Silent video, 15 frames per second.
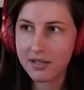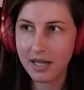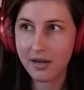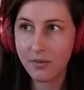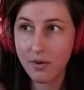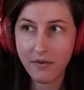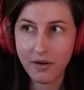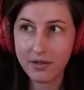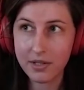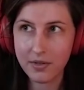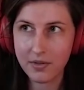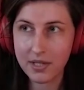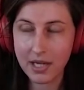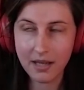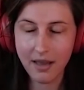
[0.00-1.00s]
like we've also
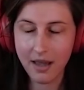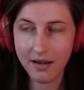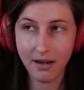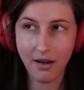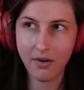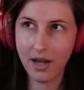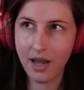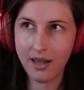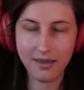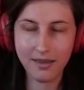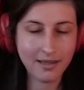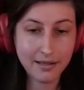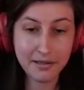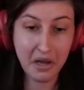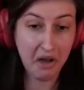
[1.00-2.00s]
seen like, okay,
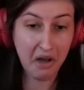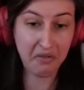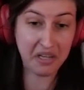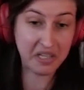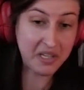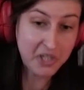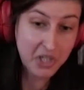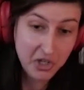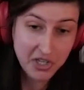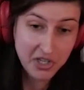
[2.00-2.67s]
this is, this is your